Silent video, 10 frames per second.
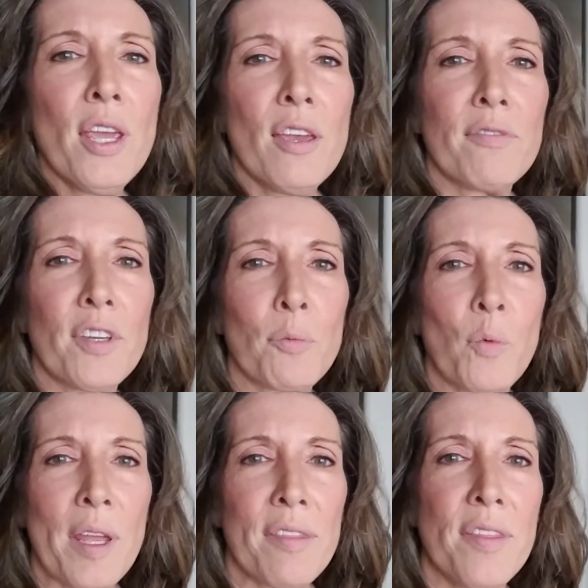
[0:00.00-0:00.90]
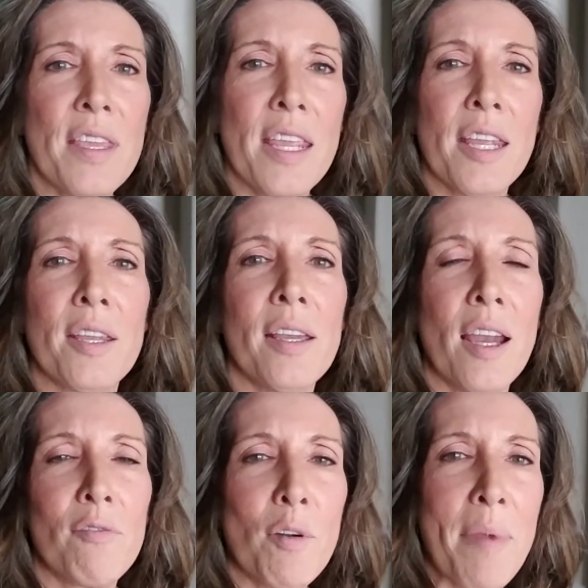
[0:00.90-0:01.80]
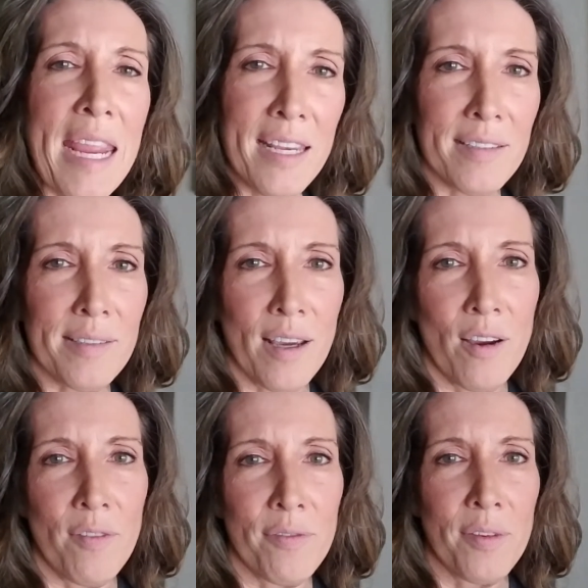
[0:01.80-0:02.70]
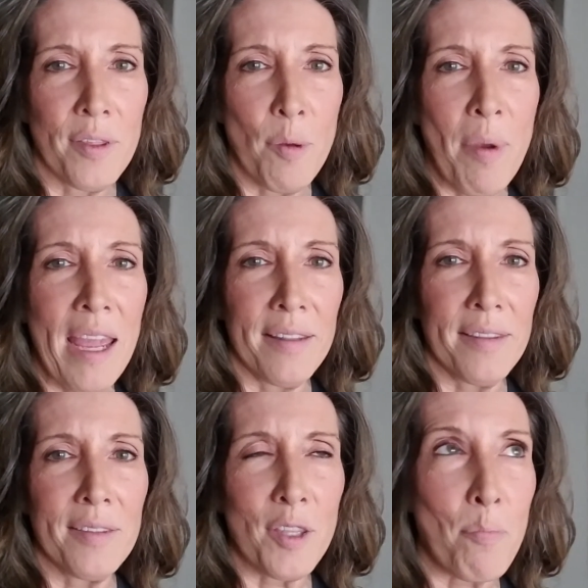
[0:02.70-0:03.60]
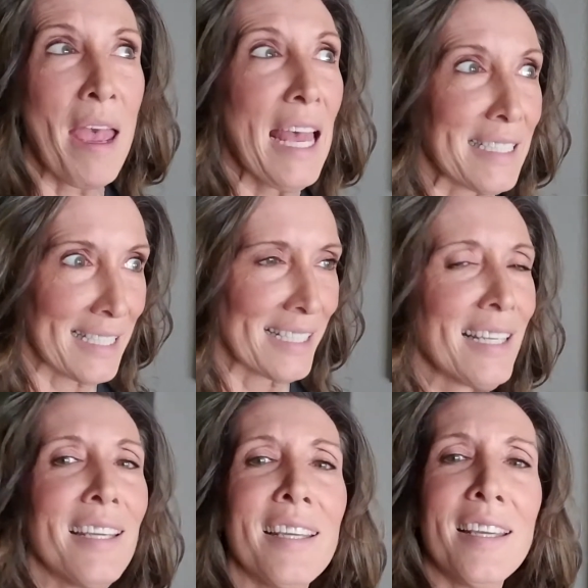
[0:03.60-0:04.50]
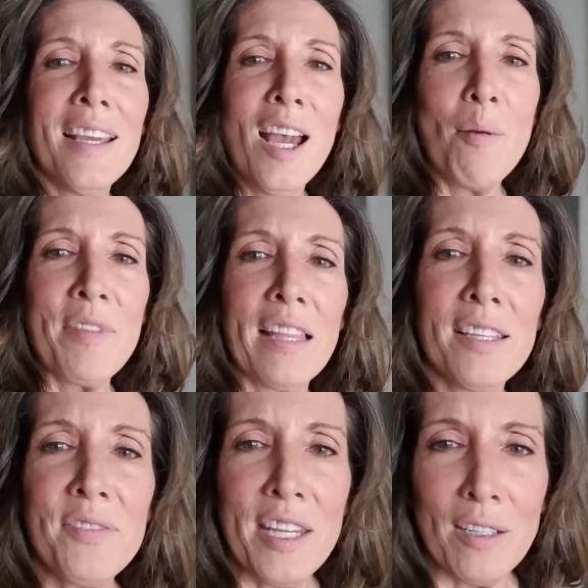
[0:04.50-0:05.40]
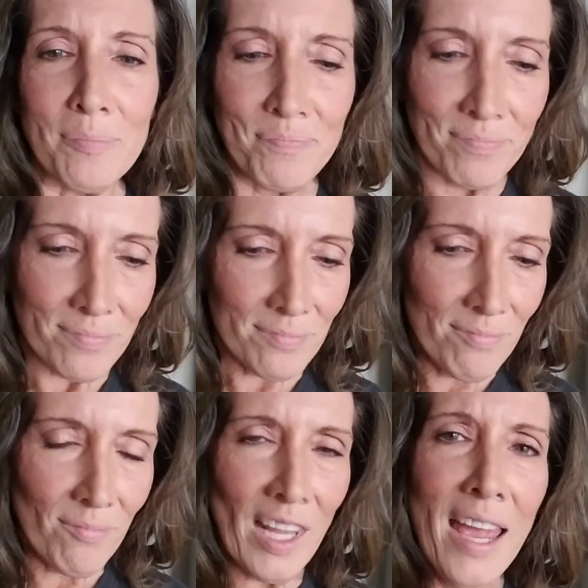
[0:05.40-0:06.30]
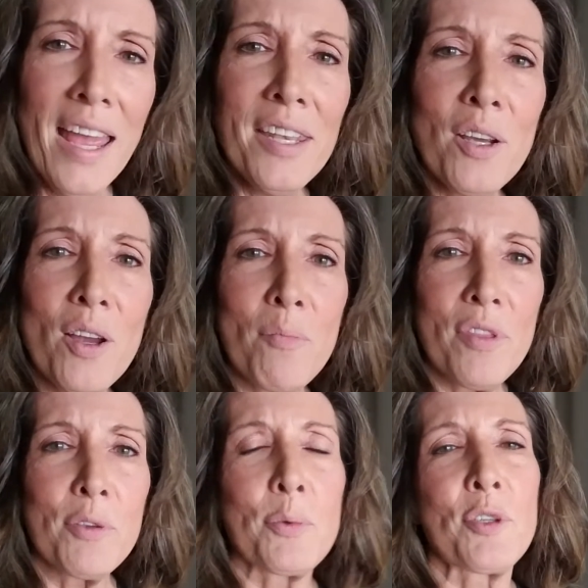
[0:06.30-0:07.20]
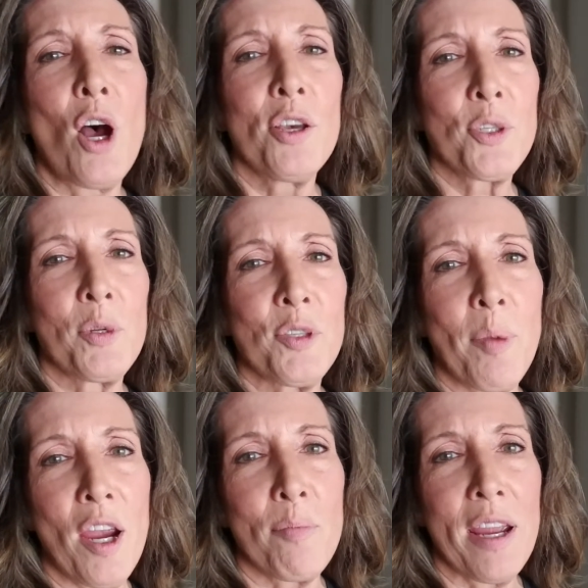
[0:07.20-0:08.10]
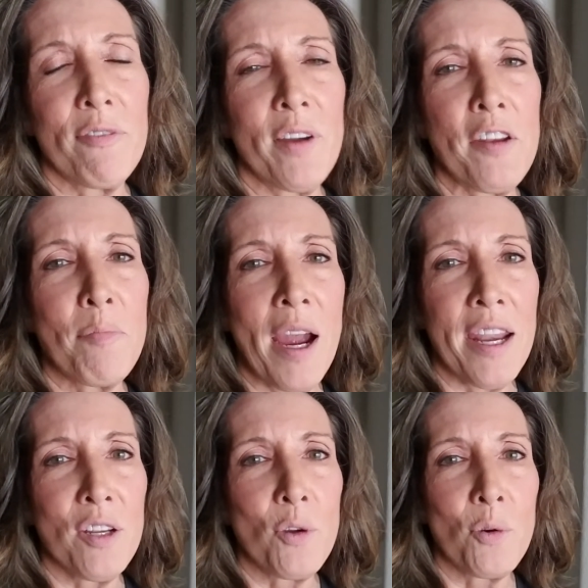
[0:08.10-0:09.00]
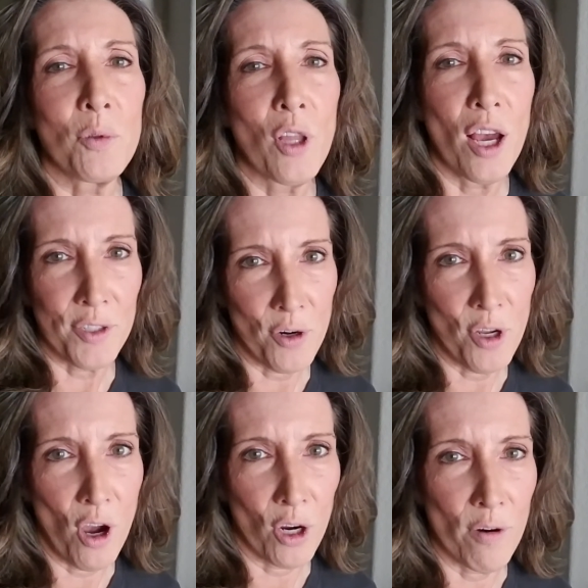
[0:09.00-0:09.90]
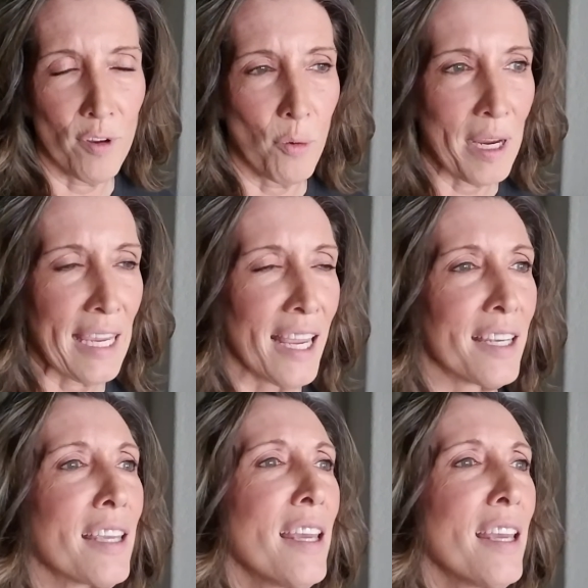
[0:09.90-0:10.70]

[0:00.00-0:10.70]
filled with the remains of the pets that lived here. And this was also inspired by a friend of mine who lost her dog over the weekend.